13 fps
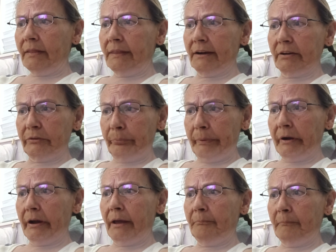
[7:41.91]
their
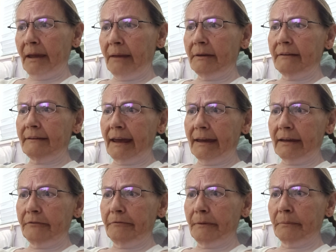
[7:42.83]
spirit may be
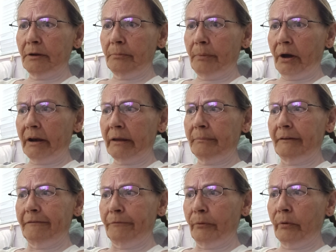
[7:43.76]
taken from their body
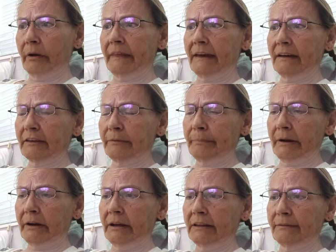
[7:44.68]
before they
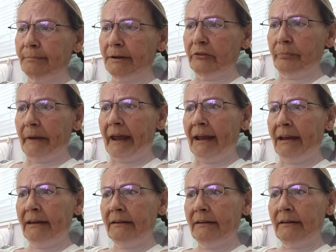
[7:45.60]
experience much
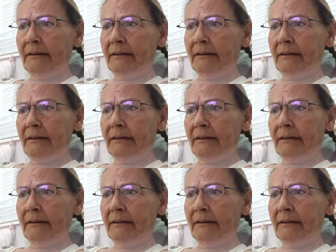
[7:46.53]
pain.